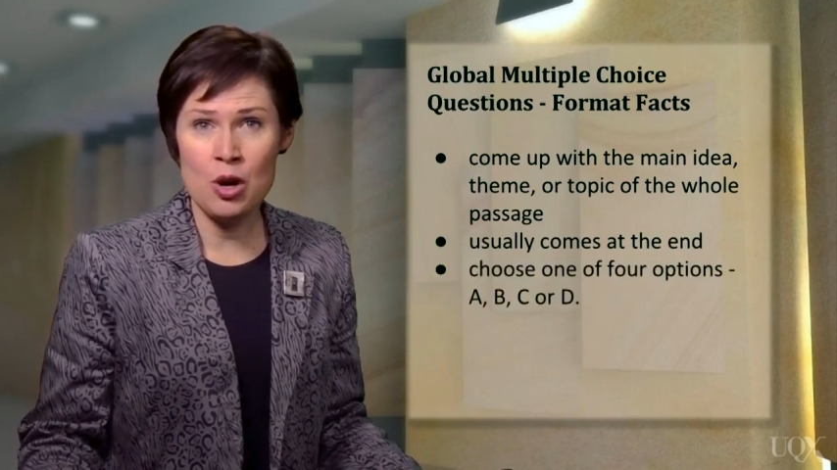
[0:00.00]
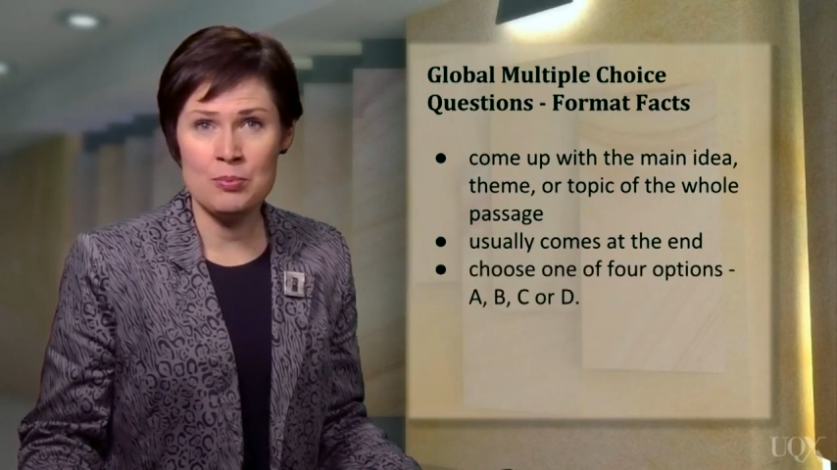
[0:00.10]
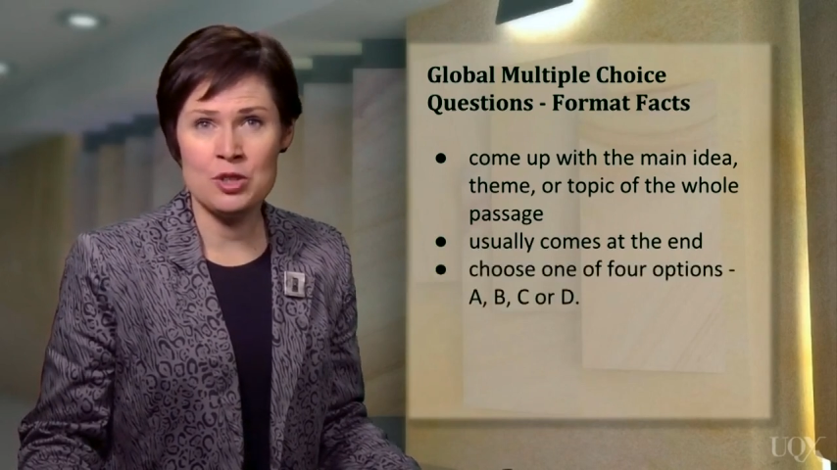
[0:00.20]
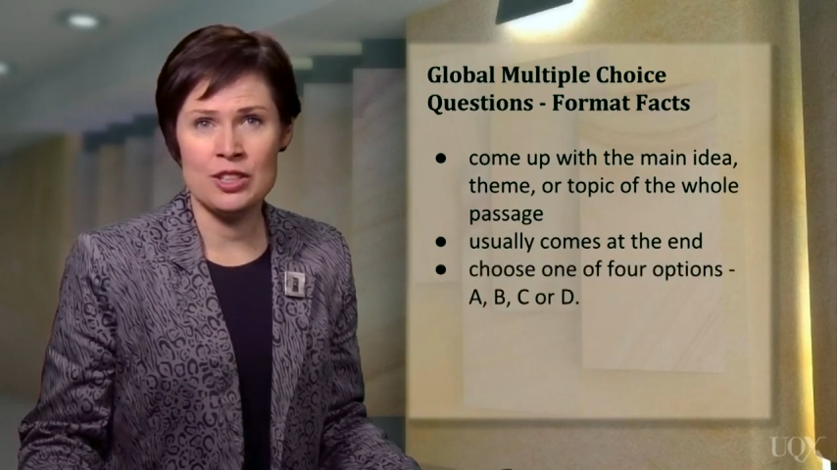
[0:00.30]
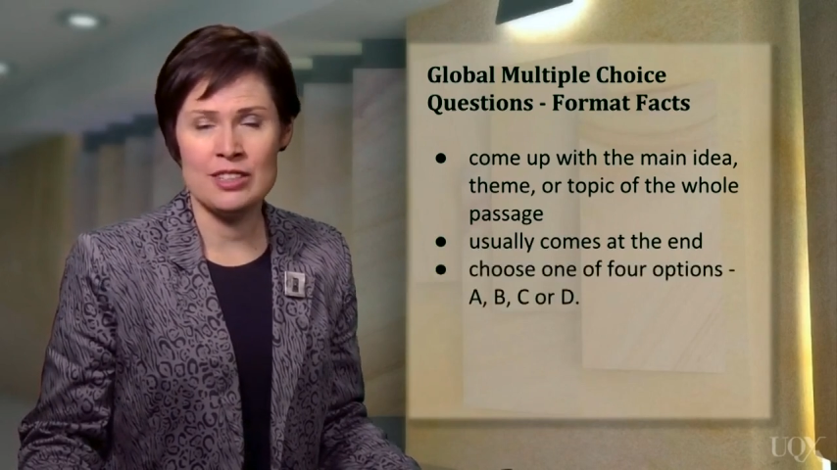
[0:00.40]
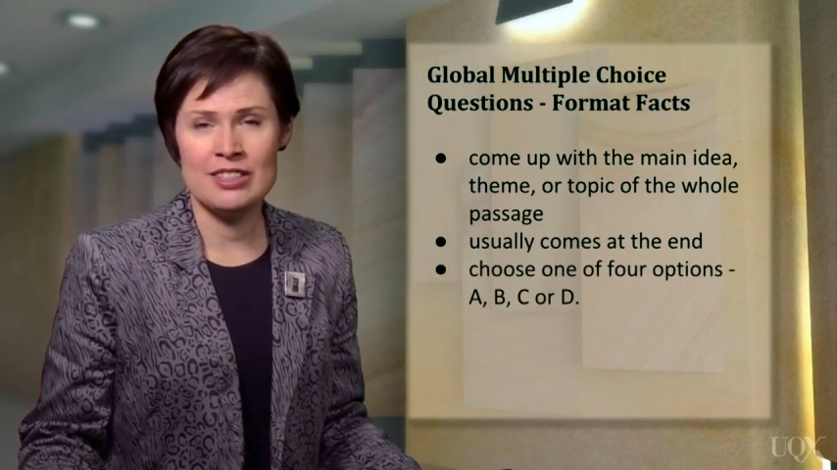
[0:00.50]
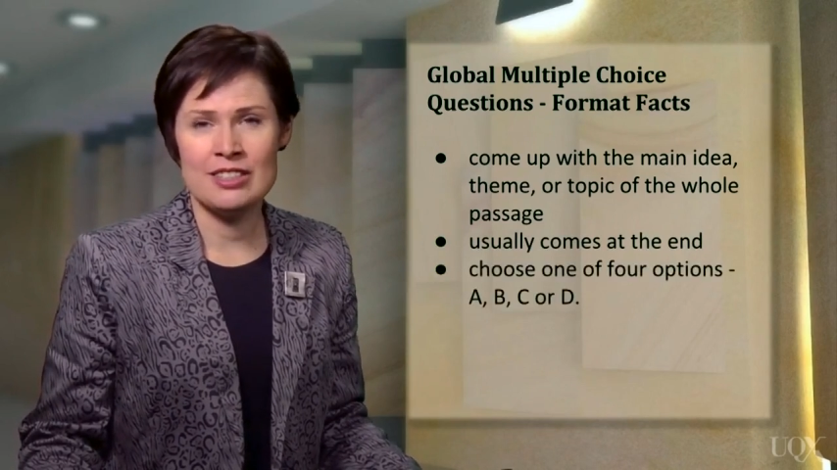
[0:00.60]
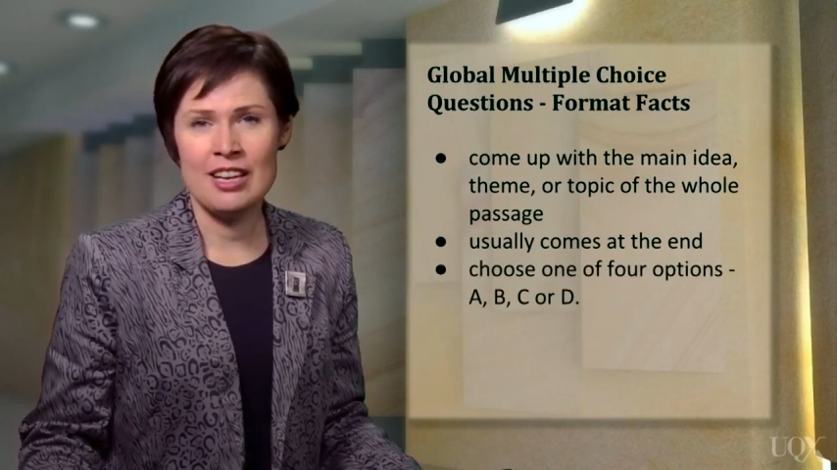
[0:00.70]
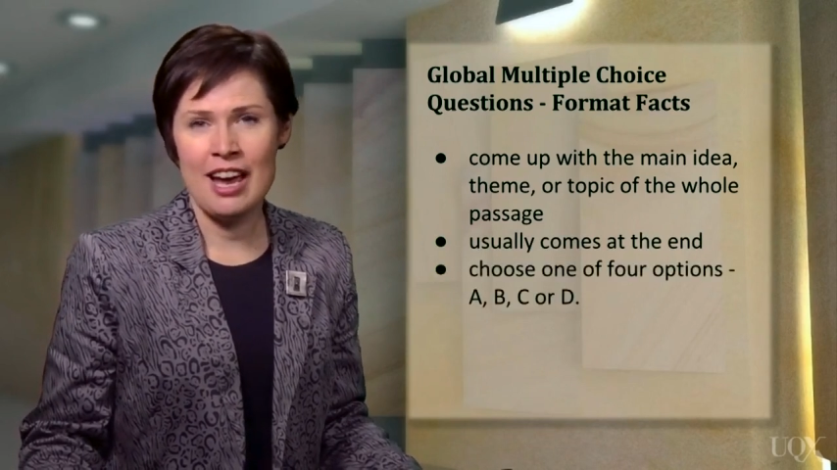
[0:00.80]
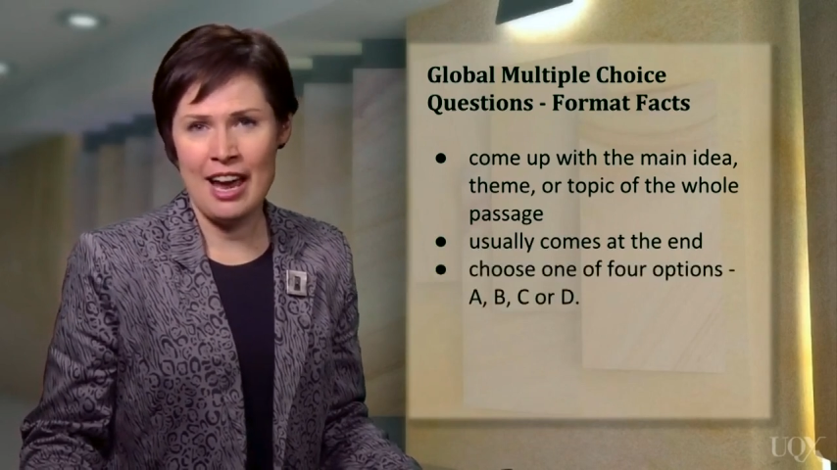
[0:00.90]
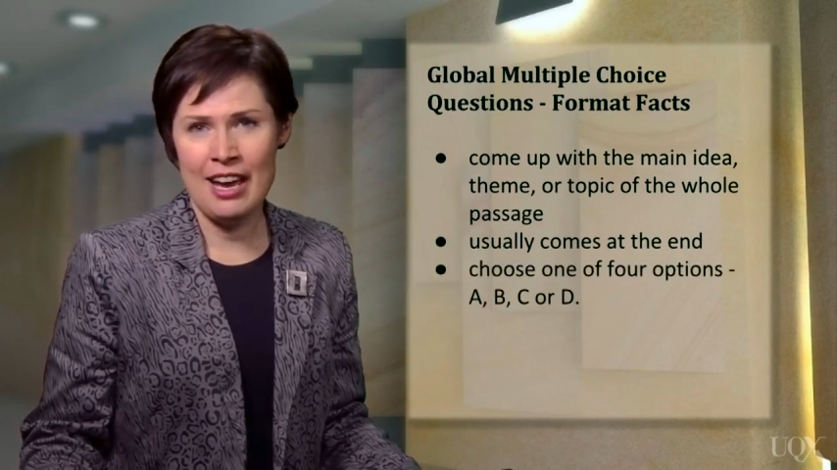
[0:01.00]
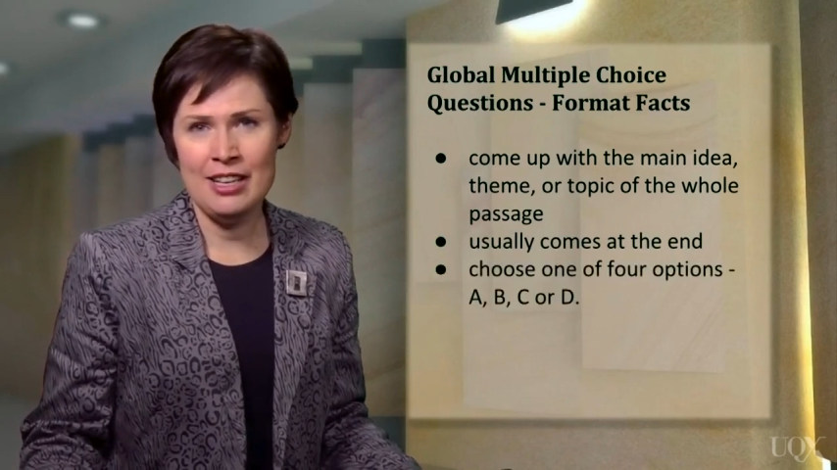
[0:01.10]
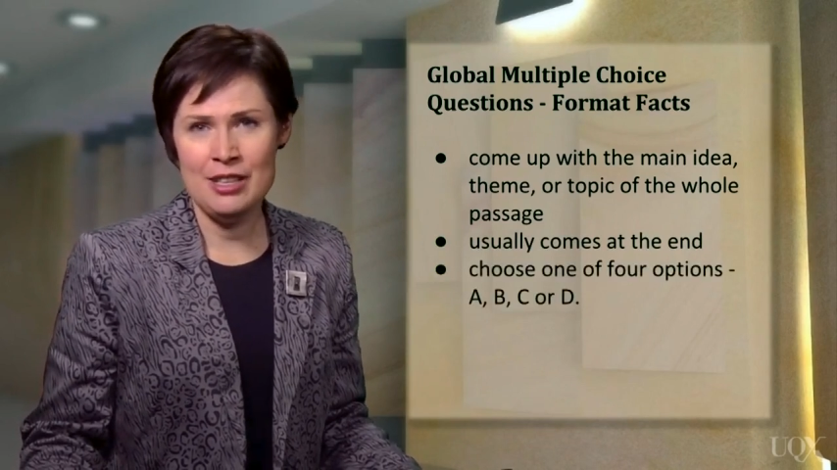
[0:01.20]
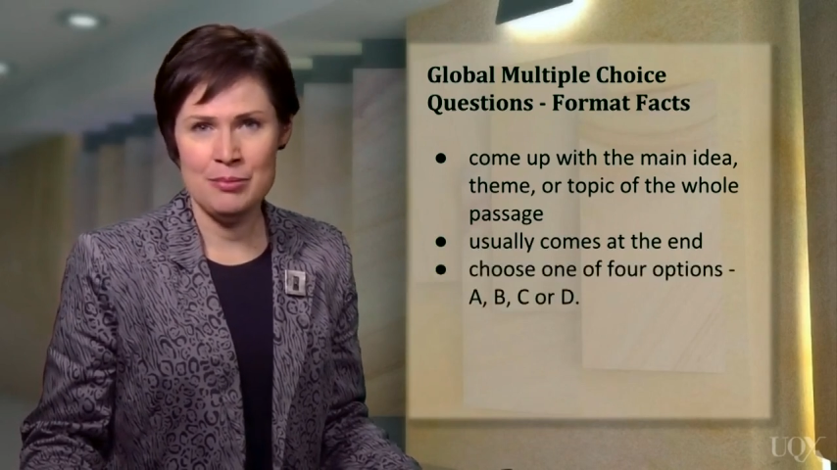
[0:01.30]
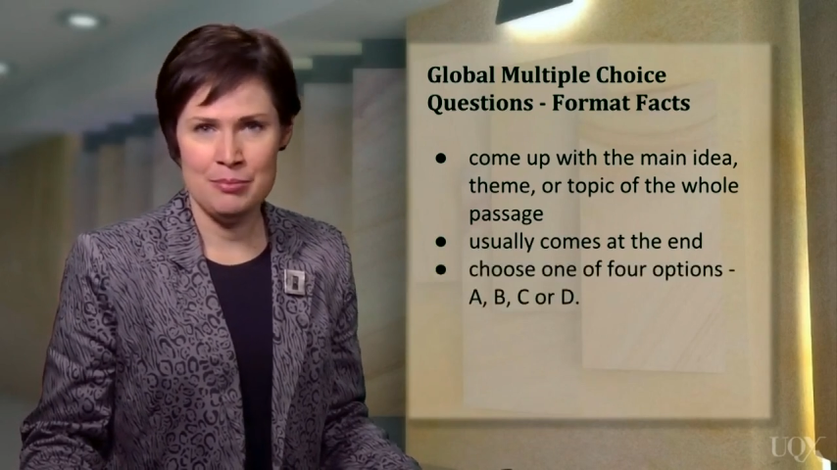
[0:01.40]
options, A,